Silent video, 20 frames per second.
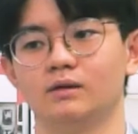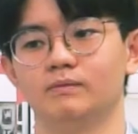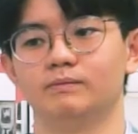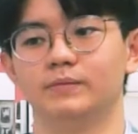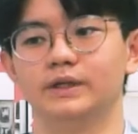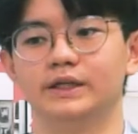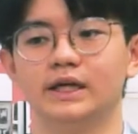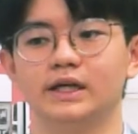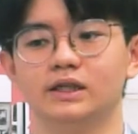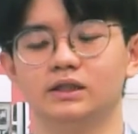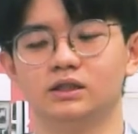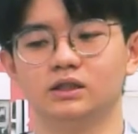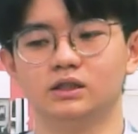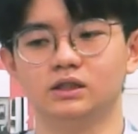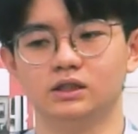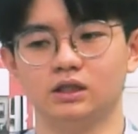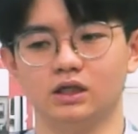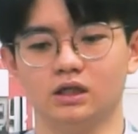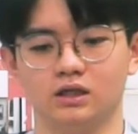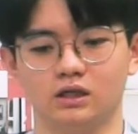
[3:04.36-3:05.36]
But
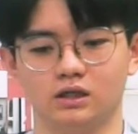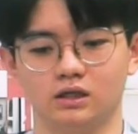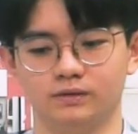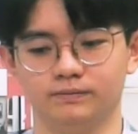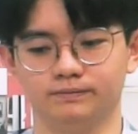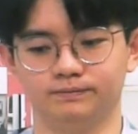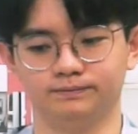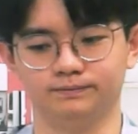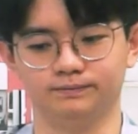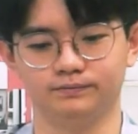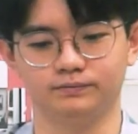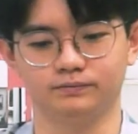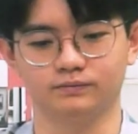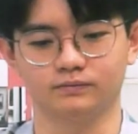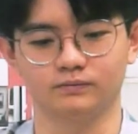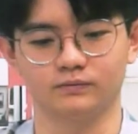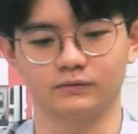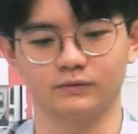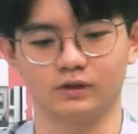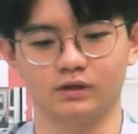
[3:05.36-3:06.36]
then
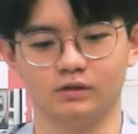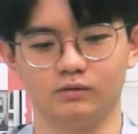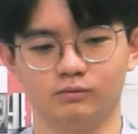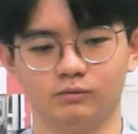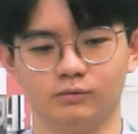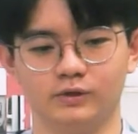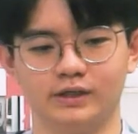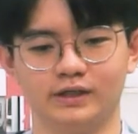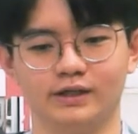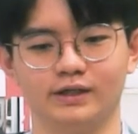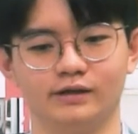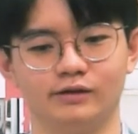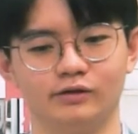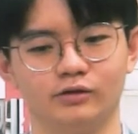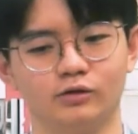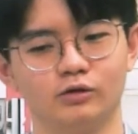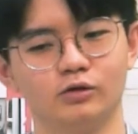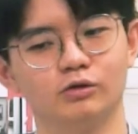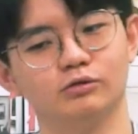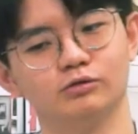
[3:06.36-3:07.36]
when
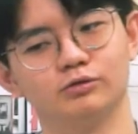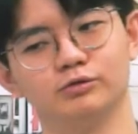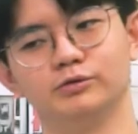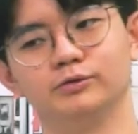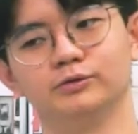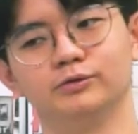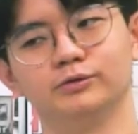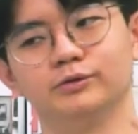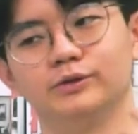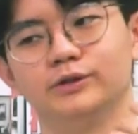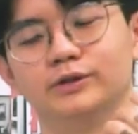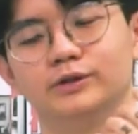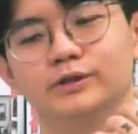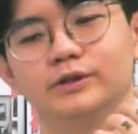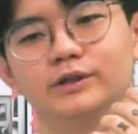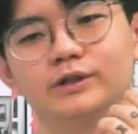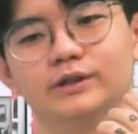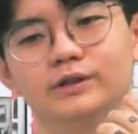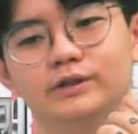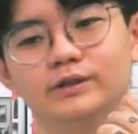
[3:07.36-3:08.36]
I go through
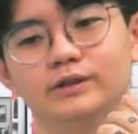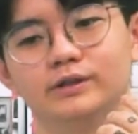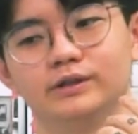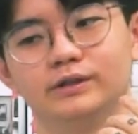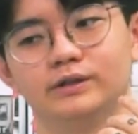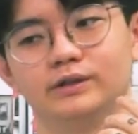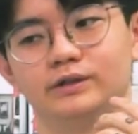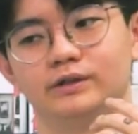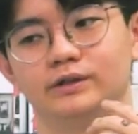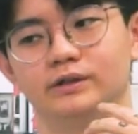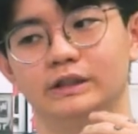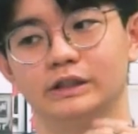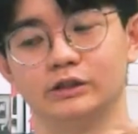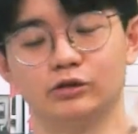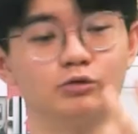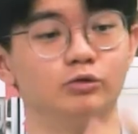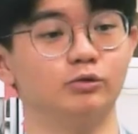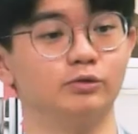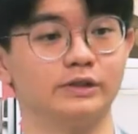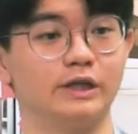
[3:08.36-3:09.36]
the
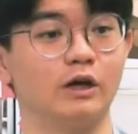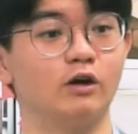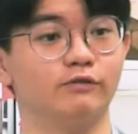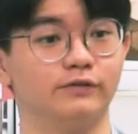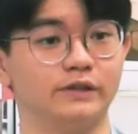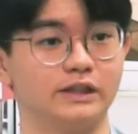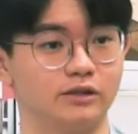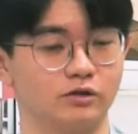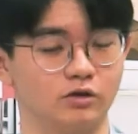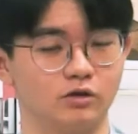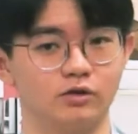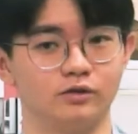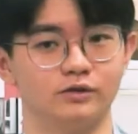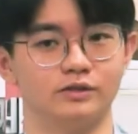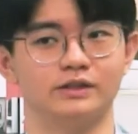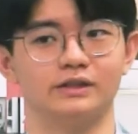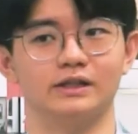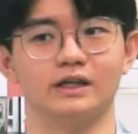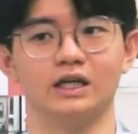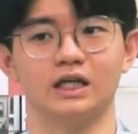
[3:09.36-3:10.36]
schools that offer this course,
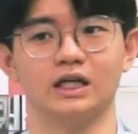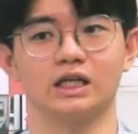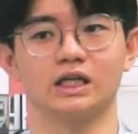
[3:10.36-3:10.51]
it's like,